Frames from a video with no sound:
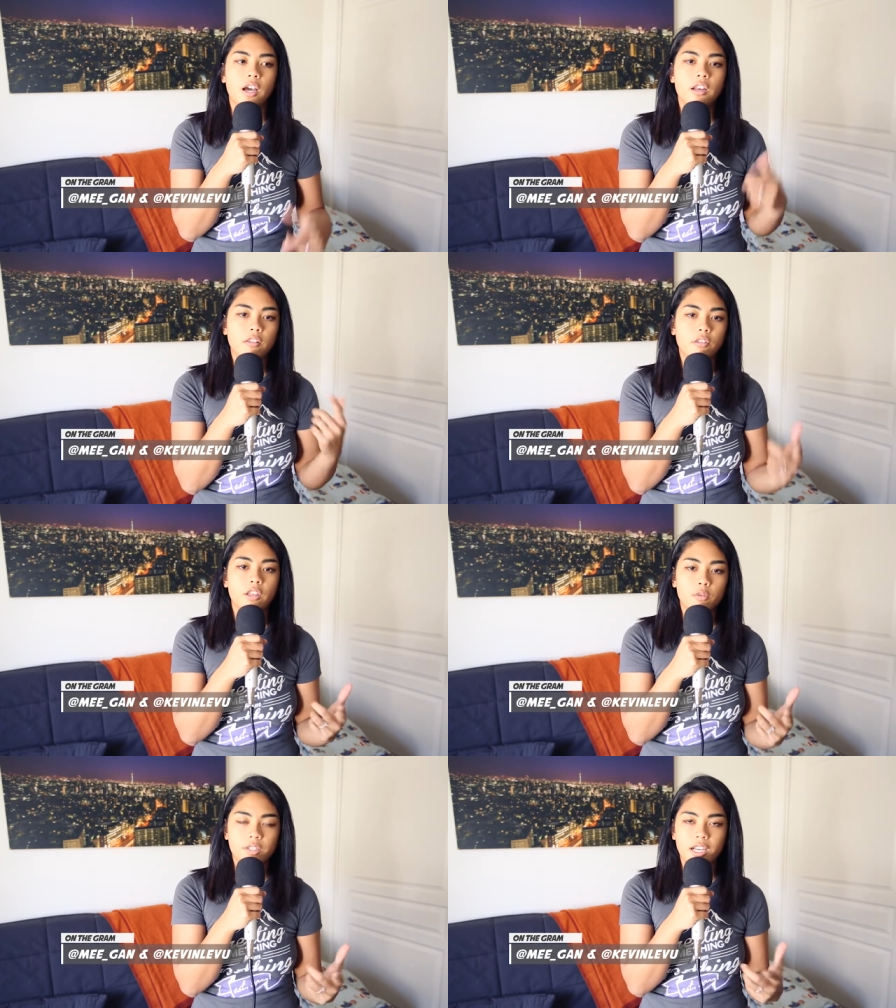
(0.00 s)
Another
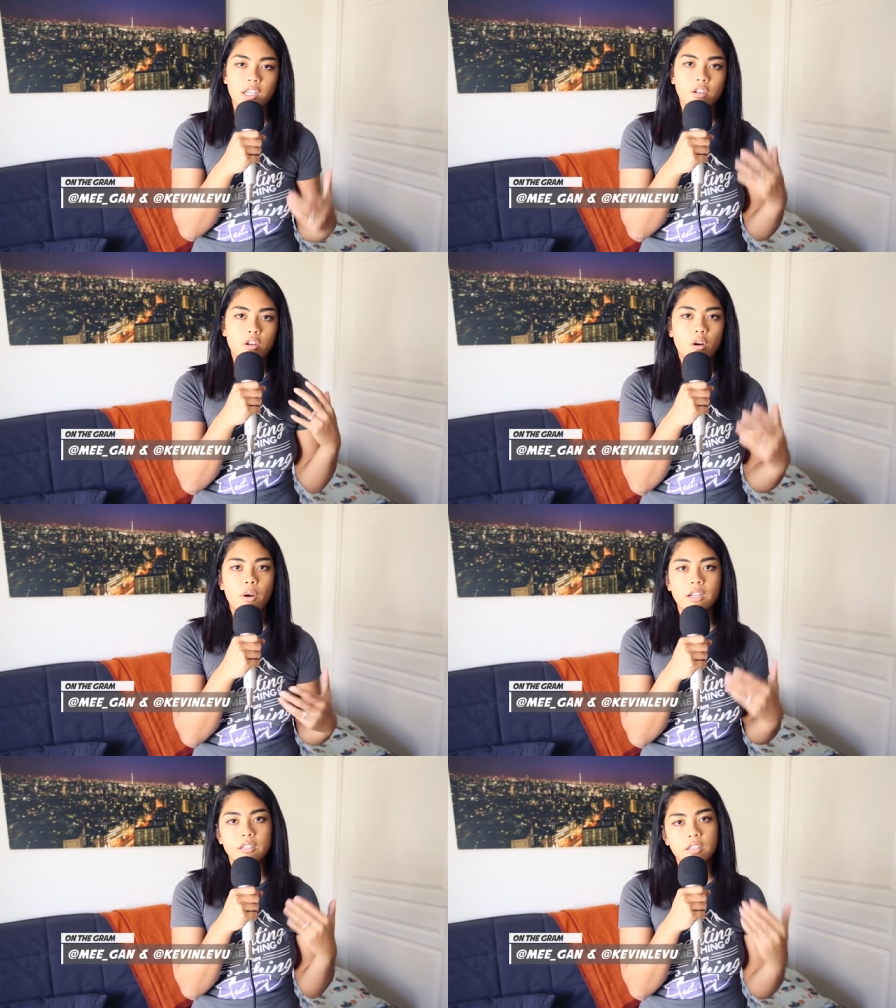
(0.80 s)
thing was I didn't
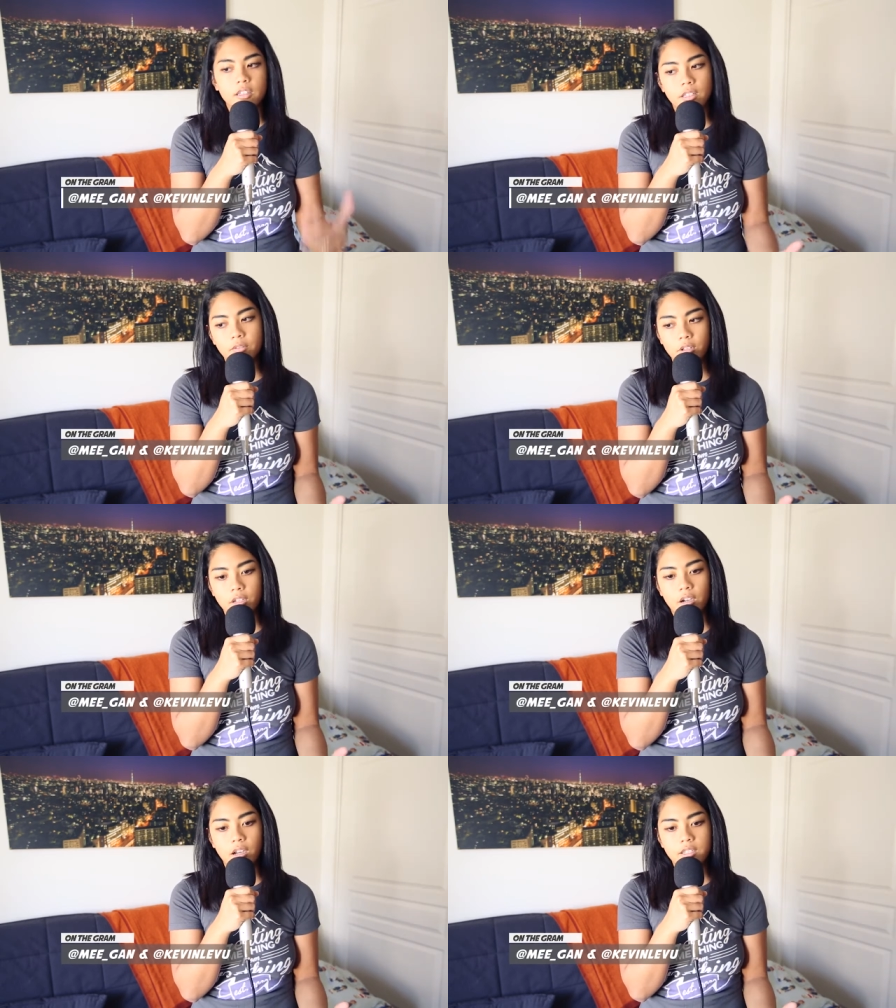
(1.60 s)
know how to deliver
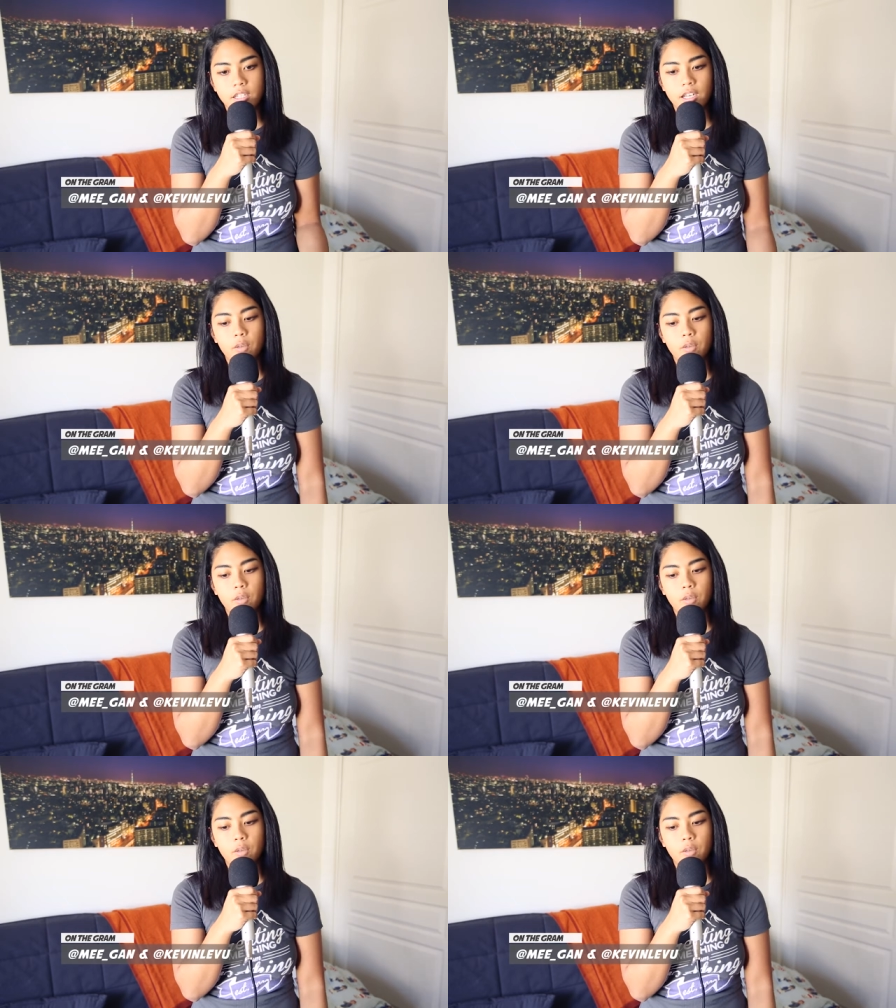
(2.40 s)
the content.